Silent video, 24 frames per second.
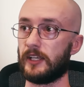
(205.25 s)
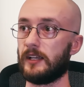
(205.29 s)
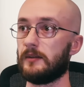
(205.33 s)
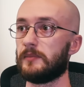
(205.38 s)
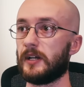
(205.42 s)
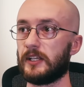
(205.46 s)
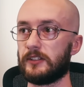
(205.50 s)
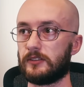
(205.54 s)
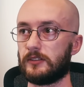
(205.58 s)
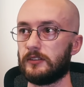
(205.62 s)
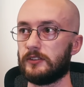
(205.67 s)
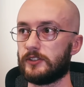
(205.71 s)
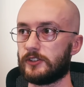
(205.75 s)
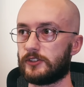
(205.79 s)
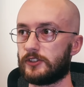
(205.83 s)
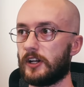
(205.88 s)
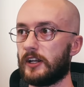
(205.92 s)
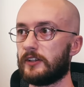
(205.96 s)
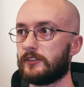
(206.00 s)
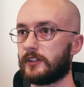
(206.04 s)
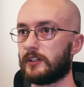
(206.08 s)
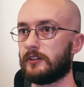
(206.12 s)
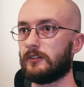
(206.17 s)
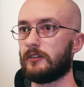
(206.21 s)
basically just
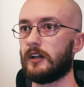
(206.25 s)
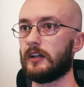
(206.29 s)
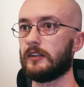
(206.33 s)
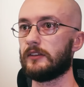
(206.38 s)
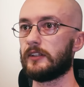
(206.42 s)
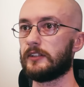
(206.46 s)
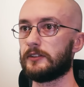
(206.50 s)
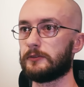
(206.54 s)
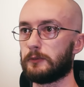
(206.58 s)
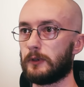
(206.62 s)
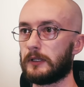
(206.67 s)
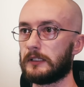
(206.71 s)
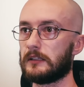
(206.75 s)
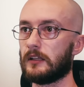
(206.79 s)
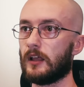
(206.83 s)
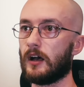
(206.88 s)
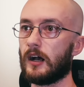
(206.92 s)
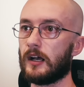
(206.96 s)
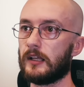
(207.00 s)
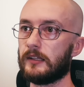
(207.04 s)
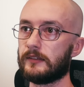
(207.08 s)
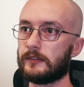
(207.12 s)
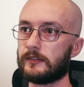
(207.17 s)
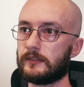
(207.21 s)
tracing around these red
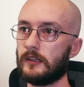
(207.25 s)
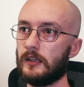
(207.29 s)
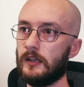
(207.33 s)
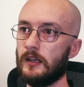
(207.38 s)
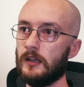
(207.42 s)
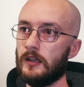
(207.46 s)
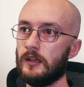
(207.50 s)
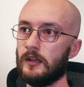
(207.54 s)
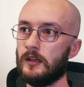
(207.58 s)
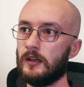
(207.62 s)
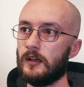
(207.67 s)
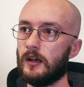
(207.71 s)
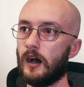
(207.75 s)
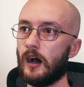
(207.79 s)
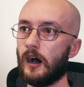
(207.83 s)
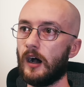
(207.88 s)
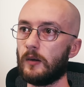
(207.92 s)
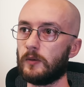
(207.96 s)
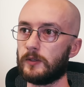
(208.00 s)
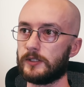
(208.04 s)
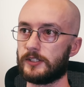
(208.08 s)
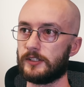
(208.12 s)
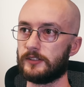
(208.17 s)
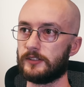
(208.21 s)
lines, which is the